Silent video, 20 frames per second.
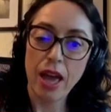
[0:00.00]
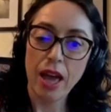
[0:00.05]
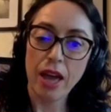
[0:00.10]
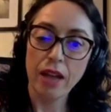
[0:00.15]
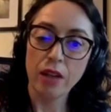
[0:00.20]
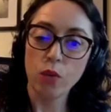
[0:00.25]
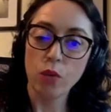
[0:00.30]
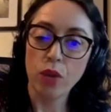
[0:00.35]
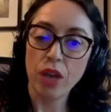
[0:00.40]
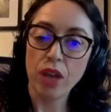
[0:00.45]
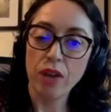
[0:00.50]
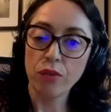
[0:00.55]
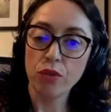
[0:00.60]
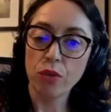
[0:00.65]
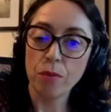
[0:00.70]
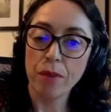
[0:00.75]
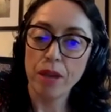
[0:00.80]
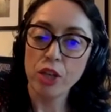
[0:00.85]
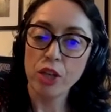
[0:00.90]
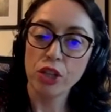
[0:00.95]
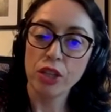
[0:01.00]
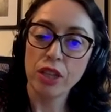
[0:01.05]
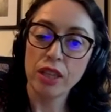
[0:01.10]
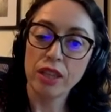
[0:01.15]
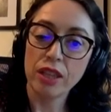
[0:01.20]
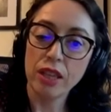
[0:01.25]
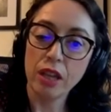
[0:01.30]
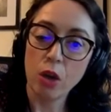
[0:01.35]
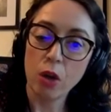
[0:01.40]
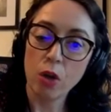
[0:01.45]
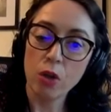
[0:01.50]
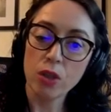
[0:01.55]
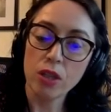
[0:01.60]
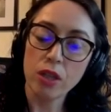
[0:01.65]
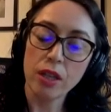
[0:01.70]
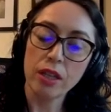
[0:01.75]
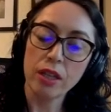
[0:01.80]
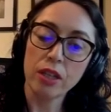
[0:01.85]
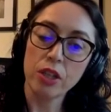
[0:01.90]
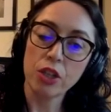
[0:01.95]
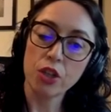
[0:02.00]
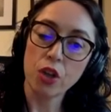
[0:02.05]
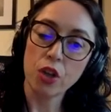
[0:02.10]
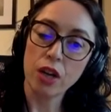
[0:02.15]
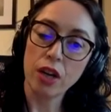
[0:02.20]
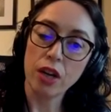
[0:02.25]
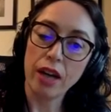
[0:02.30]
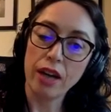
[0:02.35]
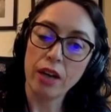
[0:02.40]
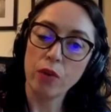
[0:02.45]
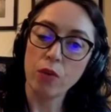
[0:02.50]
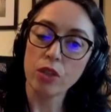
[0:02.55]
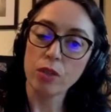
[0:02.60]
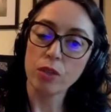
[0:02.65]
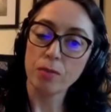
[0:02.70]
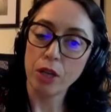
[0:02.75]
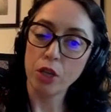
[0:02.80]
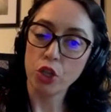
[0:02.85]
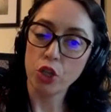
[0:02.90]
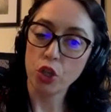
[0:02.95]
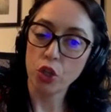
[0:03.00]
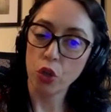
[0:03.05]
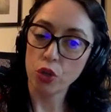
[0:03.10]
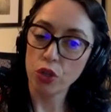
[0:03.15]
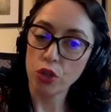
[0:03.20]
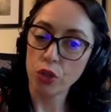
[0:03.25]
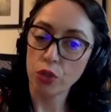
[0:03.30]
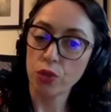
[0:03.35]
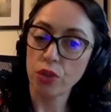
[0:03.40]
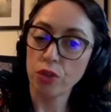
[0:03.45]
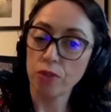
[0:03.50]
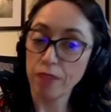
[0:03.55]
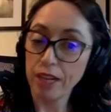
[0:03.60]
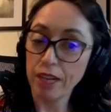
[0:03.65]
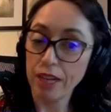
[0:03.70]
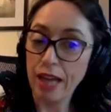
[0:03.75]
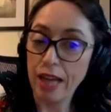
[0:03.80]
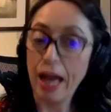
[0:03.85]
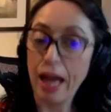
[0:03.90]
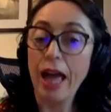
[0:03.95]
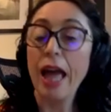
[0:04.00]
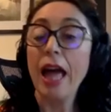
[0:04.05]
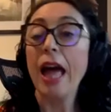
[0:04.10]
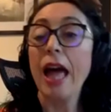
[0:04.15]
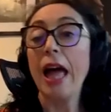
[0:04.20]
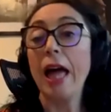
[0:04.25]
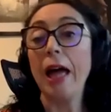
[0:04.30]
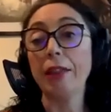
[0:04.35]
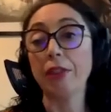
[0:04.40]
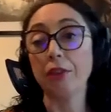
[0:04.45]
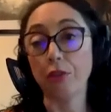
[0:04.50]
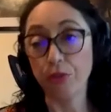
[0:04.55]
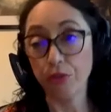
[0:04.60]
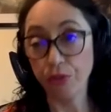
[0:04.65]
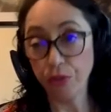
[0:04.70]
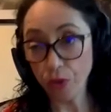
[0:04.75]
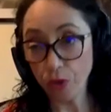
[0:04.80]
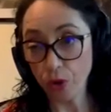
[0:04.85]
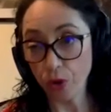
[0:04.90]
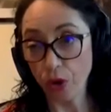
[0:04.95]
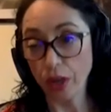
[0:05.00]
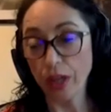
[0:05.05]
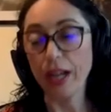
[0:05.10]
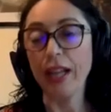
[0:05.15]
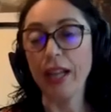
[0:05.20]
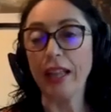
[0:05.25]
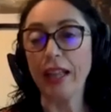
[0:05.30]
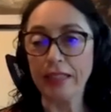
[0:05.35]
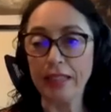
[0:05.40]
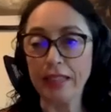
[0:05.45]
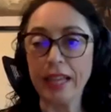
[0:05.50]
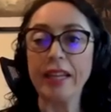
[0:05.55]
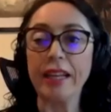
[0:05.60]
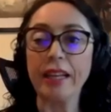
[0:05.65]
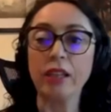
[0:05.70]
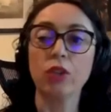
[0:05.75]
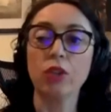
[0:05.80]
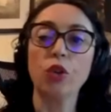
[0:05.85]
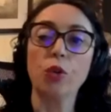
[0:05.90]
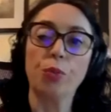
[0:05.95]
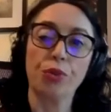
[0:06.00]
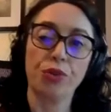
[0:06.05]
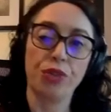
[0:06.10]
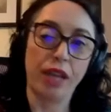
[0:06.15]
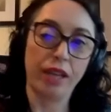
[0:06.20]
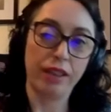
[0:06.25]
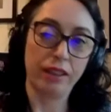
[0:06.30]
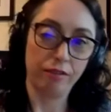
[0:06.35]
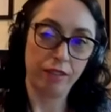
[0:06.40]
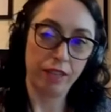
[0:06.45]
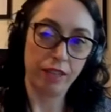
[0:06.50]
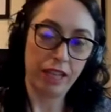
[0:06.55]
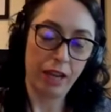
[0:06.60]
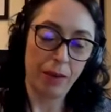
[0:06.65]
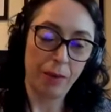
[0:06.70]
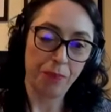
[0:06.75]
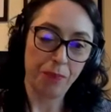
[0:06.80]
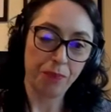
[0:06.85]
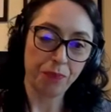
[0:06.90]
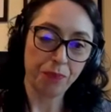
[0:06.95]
And we have to imagine that the costa in the shoreline was much closer to the villa, and therefore they needed to protect the villa.